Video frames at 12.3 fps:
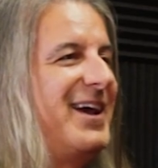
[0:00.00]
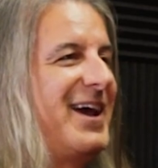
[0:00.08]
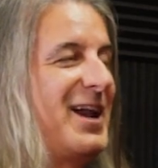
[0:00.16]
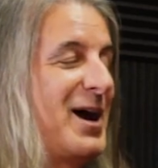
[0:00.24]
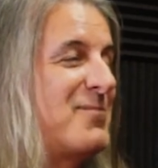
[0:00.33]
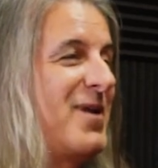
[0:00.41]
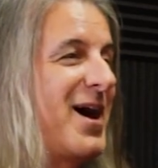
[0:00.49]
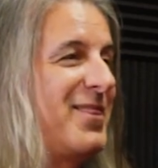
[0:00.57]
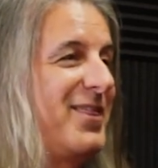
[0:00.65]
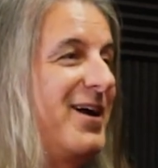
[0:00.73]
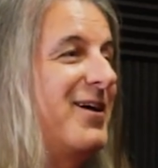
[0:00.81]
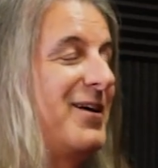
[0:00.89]
and I'm
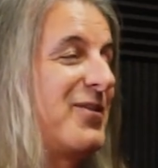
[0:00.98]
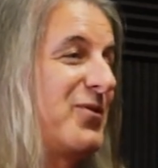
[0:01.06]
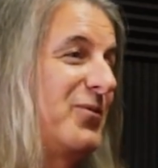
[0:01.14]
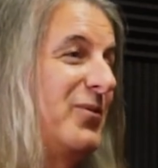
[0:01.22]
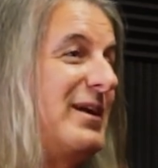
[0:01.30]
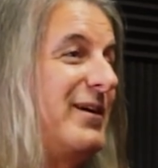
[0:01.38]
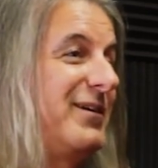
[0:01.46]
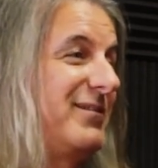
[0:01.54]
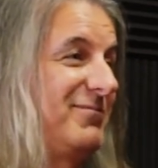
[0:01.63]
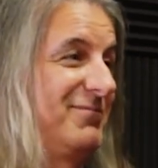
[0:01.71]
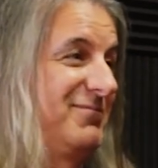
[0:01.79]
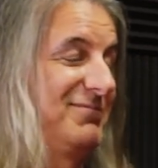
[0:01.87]
not there at three,
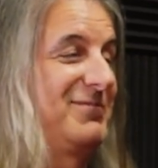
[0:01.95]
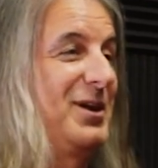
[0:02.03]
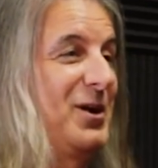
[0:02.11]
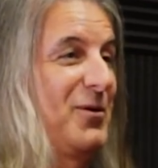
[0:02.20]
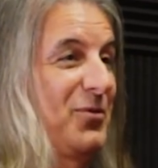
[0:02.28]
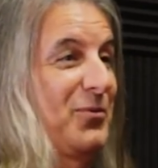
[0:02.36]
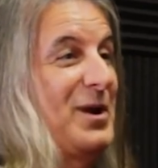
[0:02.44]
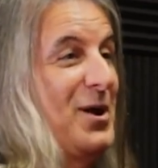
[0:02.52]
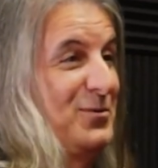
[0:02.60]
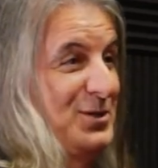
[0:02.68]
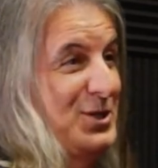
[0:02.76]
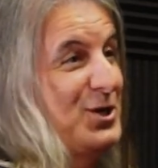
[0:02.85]
you know, three o
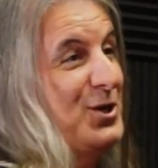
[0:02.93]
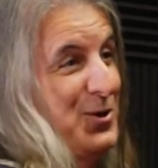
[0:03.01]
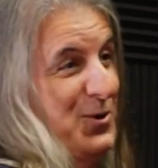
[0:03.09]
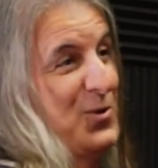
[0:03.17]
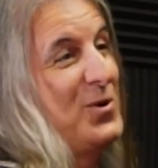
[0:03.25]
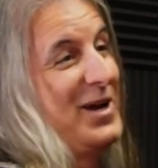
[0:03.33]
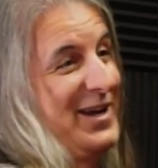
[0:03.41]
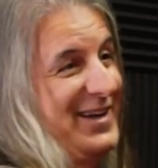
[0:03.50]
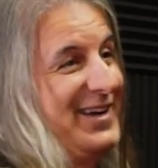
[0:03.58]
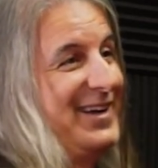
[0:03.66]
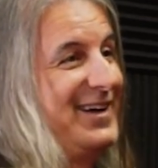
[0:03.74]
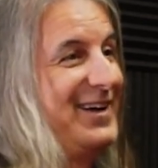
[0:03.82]
oh two.
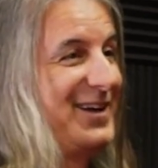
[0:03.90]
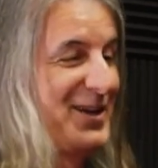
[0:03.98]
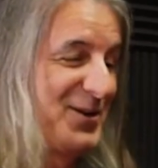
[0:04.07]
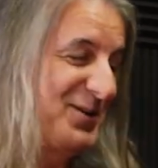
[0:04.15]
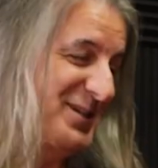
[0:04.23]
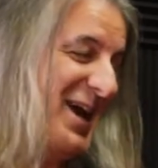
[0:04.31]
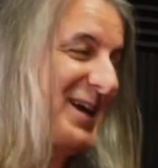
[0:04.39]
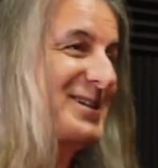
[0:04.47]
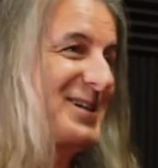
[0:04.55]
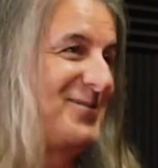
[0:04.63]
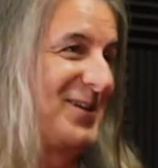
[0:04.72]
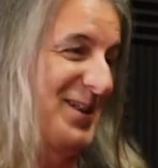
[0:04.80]
You're
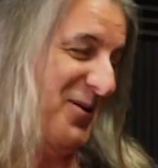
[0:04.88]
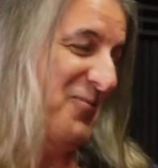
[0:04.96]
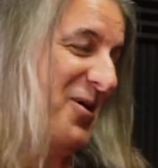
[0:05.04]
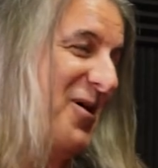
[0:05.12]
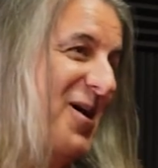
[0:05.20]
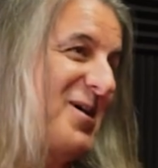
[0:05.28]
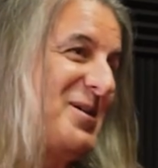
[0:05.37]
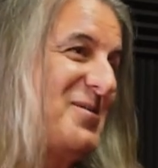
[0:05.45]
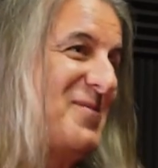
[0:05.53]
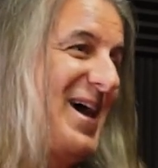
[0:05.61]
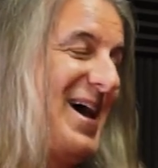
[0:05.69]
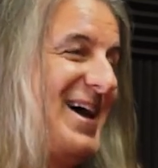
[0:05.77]
texting me like, "Where are
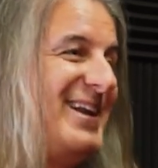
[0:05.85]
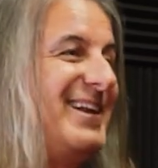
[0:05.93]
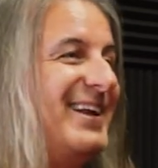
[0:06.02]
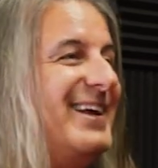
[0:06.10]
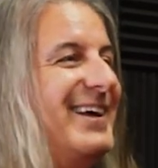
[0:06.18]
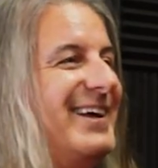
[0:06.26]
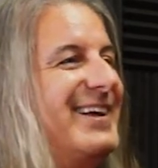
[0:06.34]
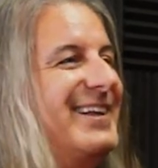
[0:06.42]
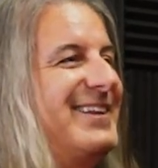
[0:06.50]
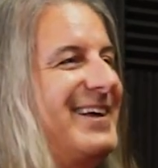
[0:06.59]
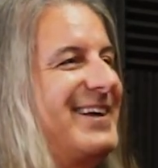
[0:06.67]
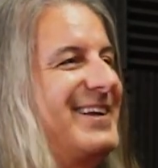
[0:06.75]
you, man?" Yeah, Colin,
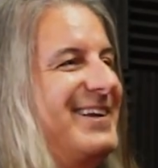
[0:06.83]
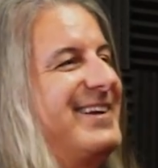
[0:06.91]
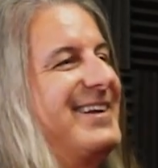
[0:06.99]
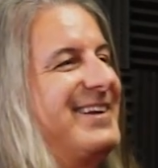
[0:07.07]
I'm like, leaving.